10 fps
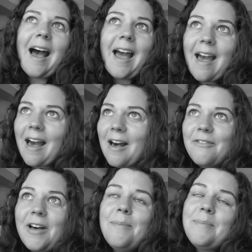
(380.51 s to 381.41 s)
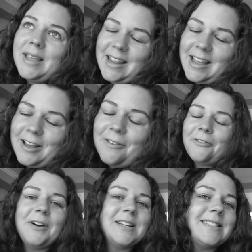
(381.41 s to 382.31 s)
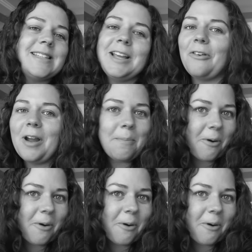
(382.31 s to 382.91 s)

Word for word: I have a meeting for a secret